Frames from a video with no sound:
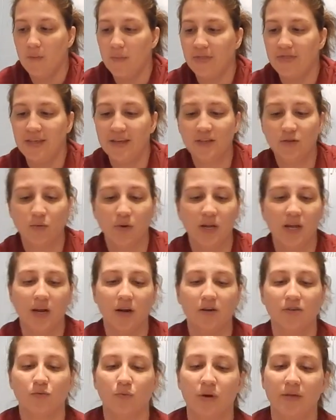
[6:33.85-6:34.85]
This one
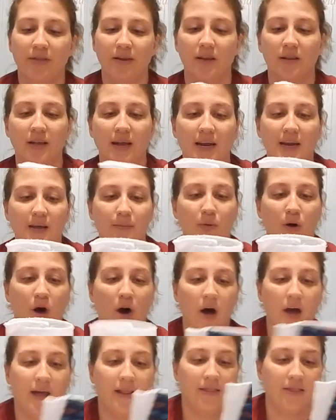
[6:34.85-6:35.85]
here is one that a lady
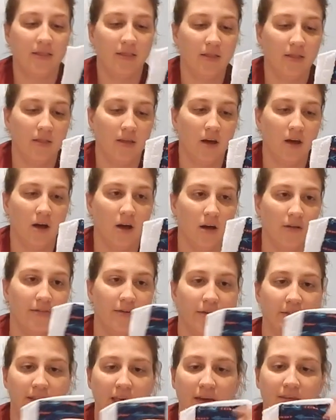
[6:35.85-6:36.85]
bought
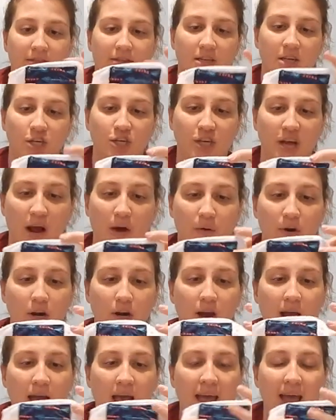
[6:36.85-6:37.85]
that gave us in a shower,